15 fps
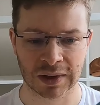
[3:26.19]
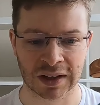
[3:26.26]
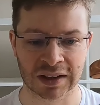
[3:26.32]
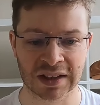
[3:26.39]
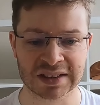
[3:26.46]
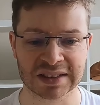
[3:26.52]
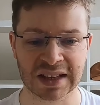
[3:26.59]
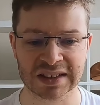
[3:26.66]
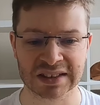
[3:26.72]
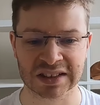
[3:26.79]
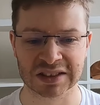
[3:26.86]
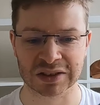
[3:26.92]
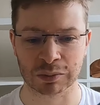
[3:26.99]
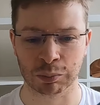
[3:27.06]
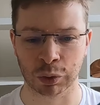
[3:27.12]
Let's take
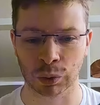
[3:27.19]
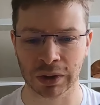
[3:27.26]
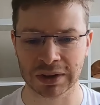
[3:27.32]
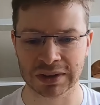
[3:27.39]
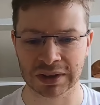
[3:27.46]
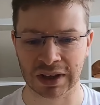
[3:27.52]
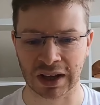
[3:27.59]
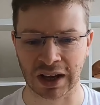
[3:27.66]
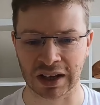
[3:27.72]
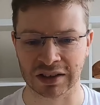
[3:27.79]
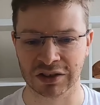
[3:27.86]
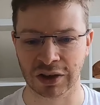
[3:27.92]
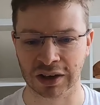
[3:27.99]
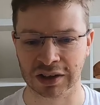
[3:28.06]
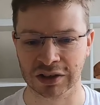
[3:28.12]
this bullet and
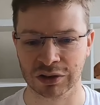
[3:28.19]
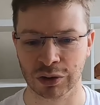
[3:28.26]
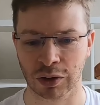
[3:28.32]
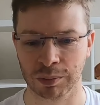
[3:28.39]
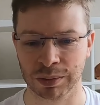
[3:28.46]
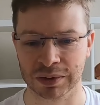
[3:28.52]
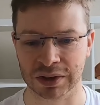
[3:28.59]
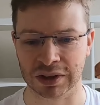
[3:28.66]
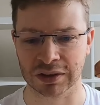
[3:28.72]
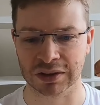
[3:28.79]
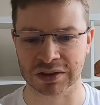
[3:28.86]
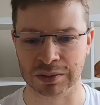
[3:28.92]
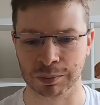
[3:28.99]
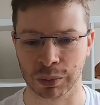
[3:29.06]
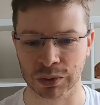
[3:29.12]
drag and drop it into
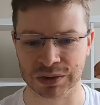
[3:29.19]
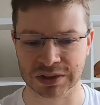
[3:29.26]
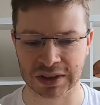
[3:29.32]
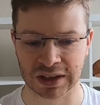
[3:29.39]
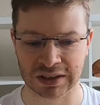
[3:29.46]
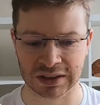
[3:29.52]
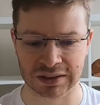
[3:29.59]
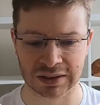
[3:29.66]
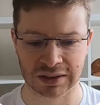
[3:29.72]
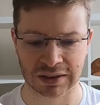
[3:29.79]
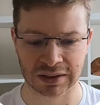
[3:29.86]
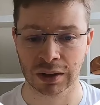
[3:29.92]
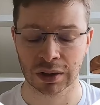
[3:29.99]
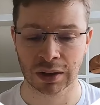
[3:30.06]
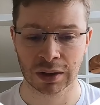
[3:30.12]
the post
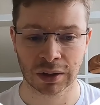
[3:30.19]
editor.